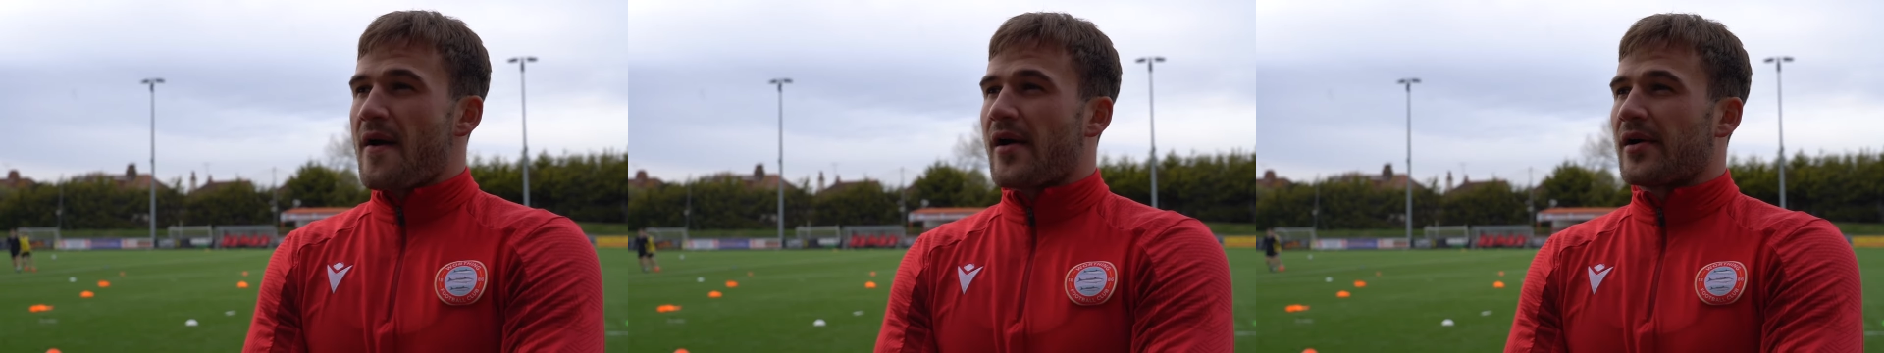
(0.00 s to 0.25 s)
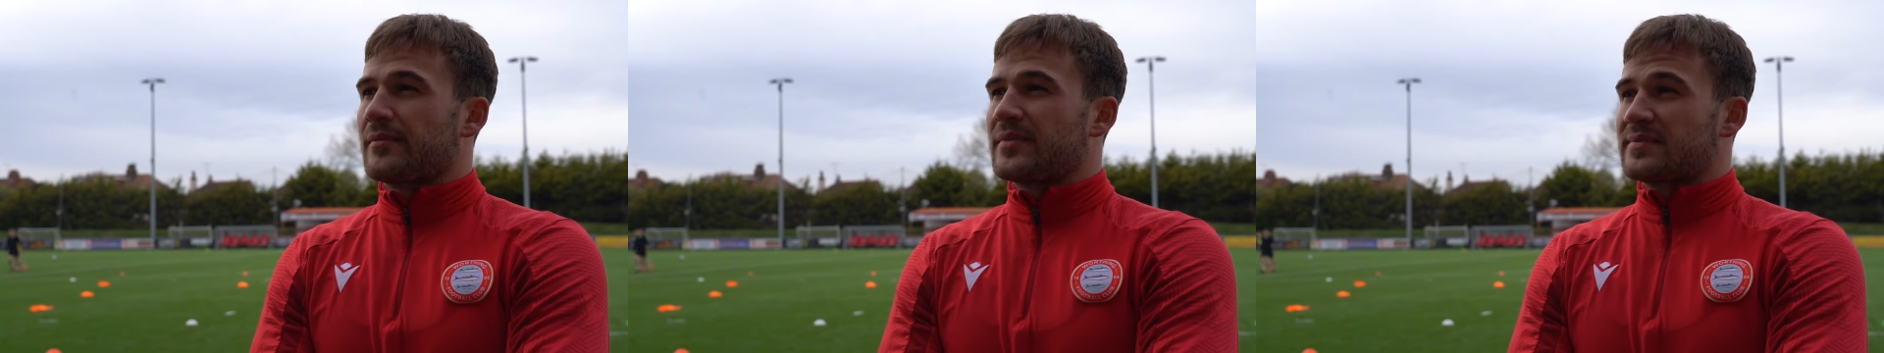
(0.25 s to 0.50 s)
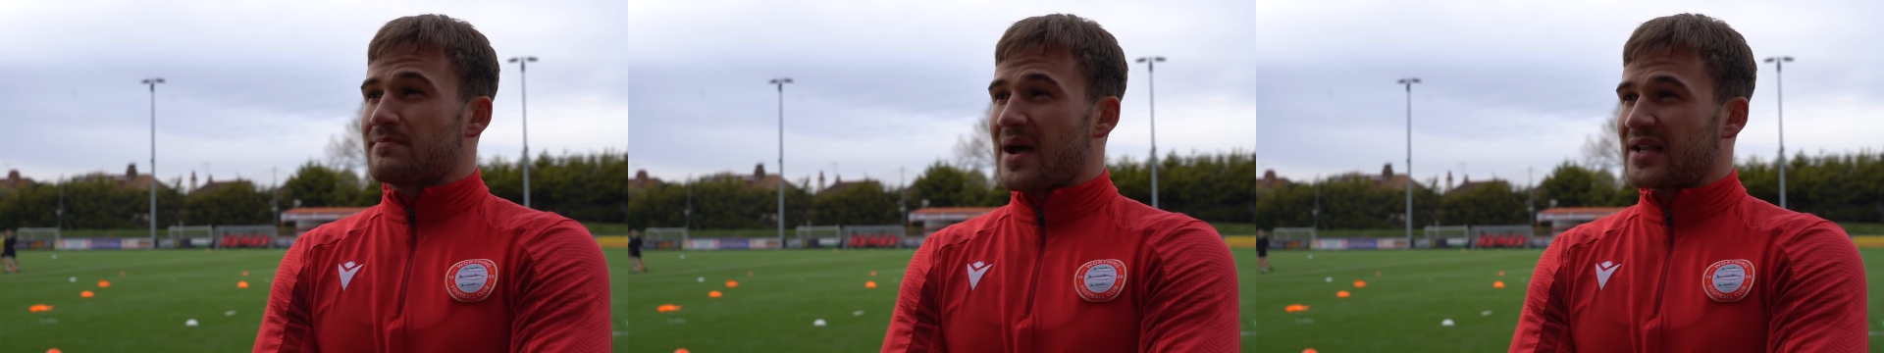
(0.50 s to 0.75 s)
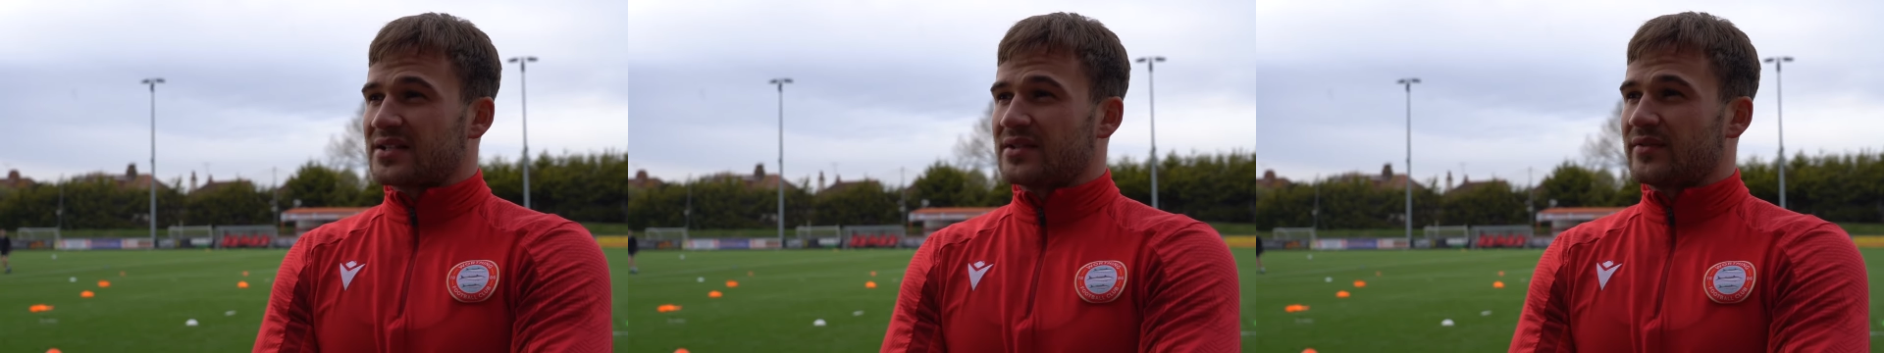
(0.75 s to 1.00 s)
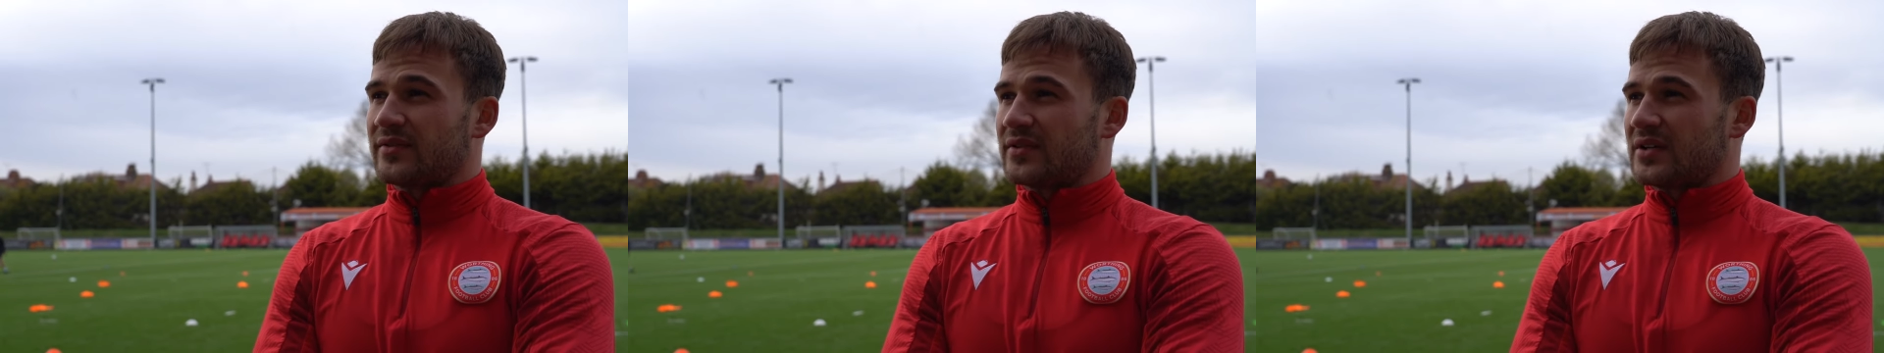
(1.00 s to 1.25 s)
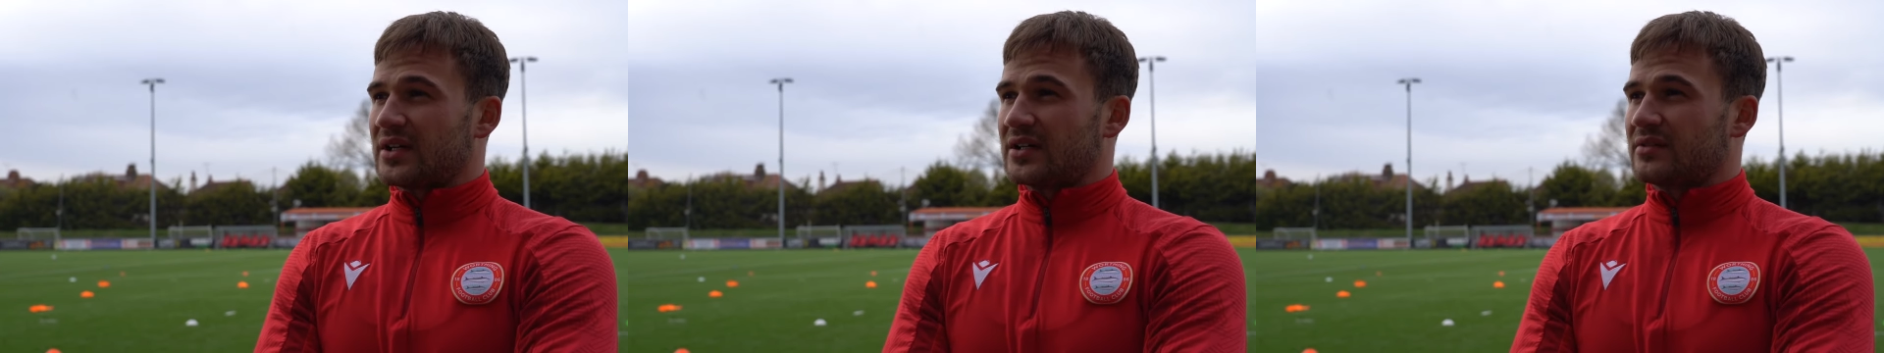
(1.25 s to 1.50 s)
um, it's massive,
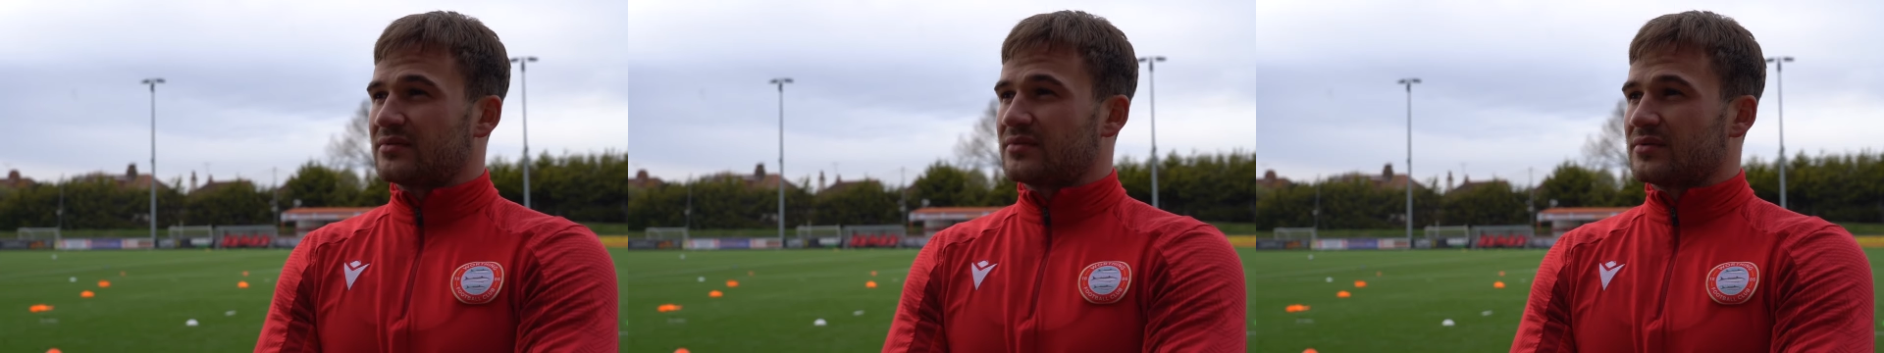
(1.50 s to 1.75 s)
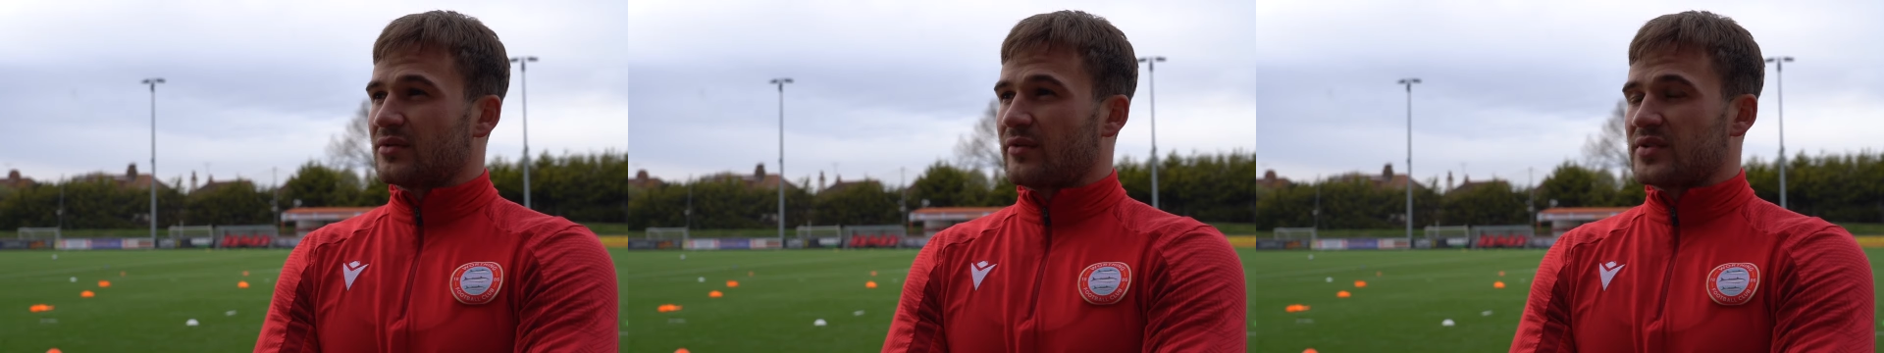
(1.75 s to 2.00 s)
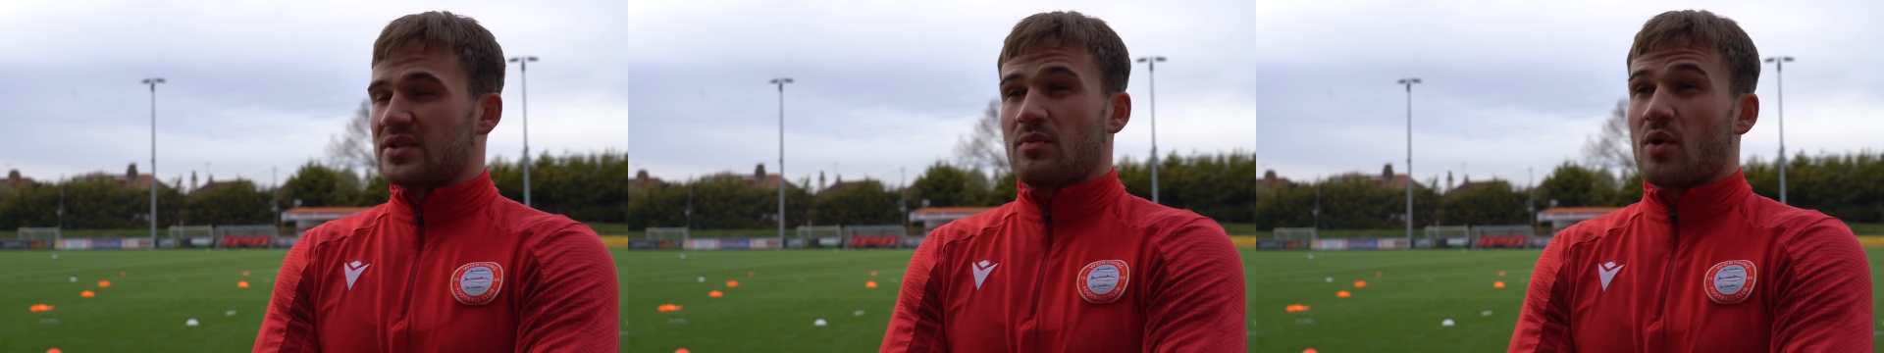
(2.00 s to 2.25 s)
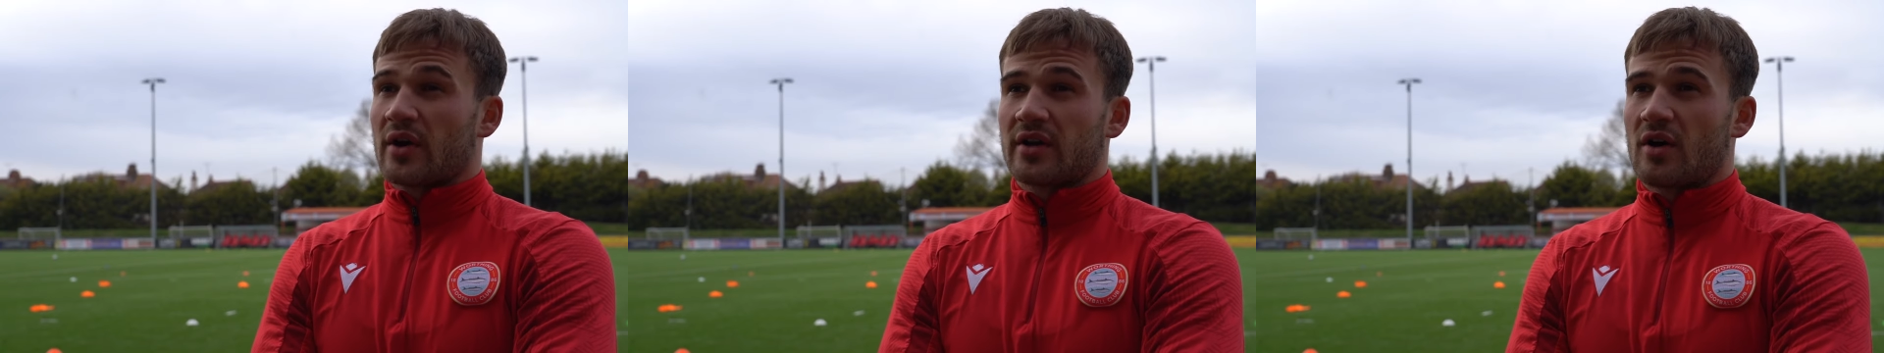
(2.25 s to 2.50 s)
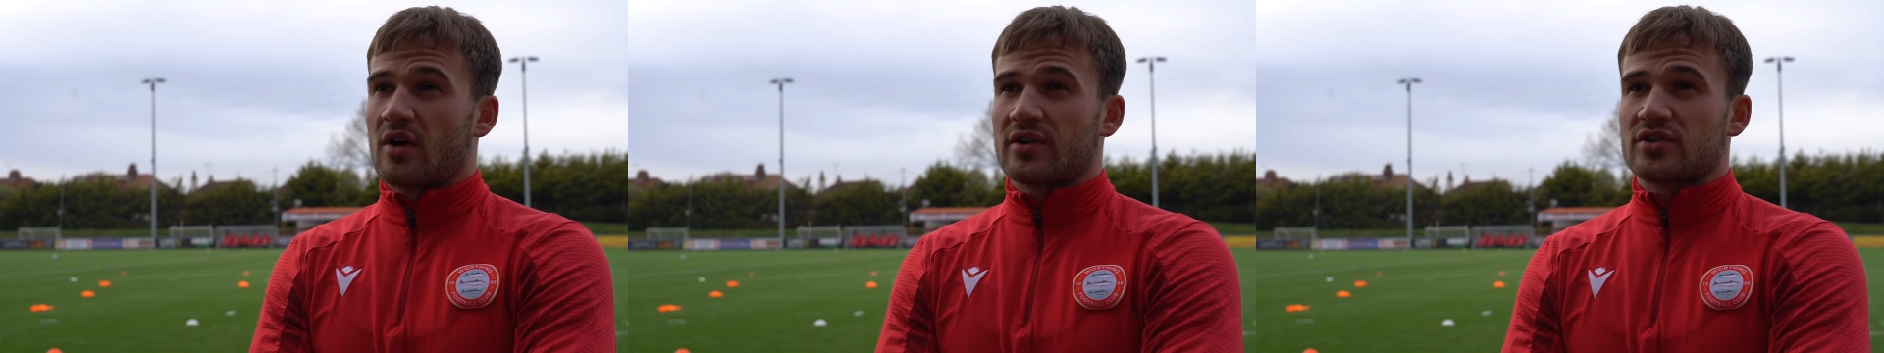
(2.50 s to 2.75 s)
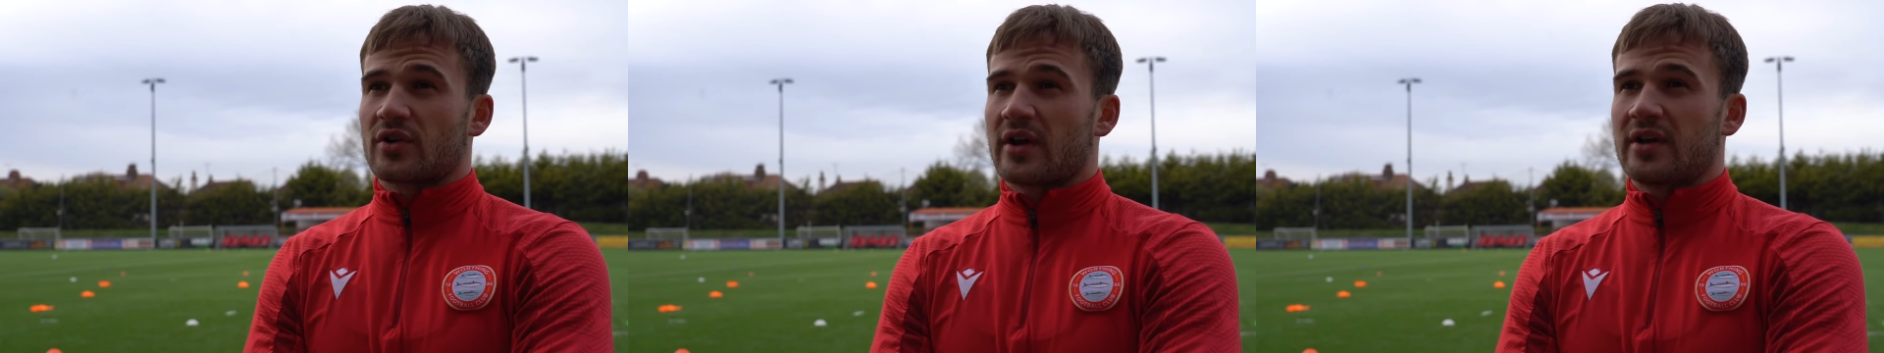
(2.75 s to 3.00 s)
and obviously working hard
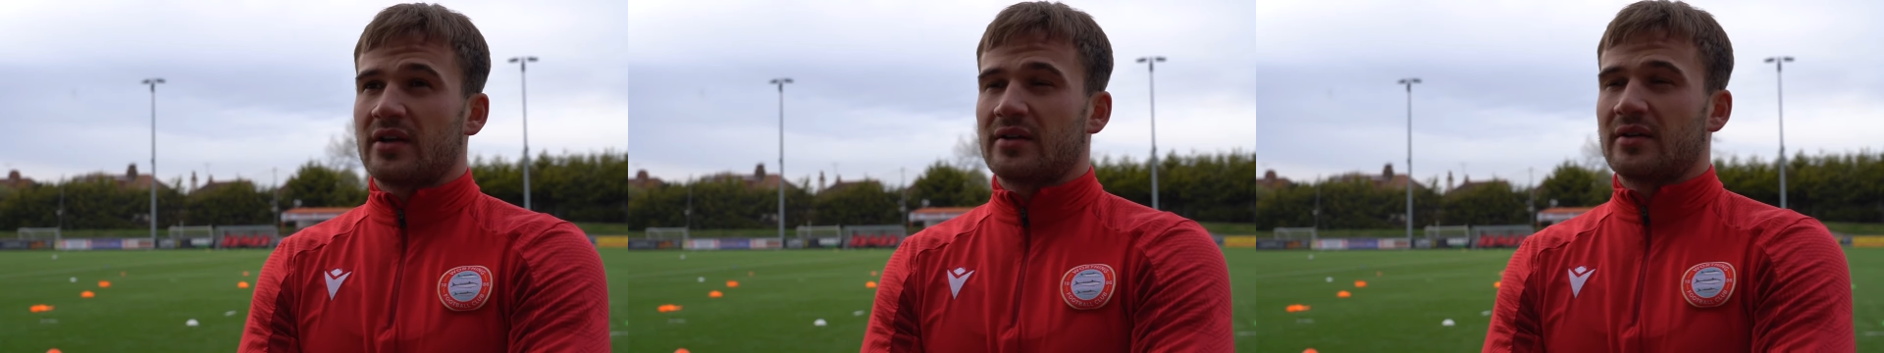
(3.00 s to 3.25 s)
in training.